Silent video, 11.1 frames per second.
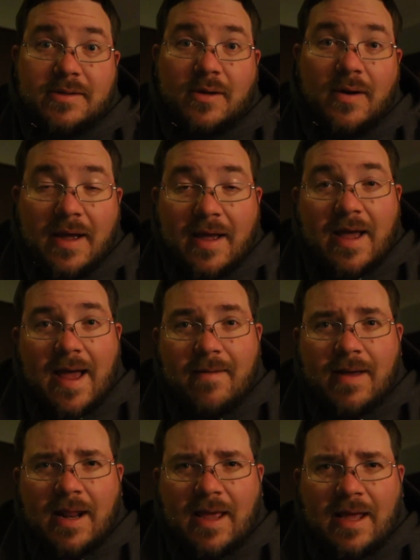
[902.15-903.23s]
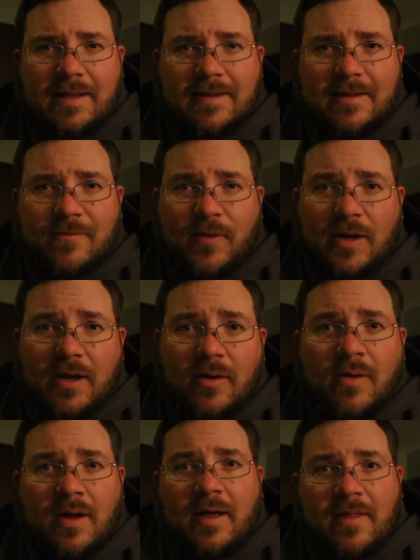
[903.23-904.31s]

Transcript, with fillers: So I've got to edit this video.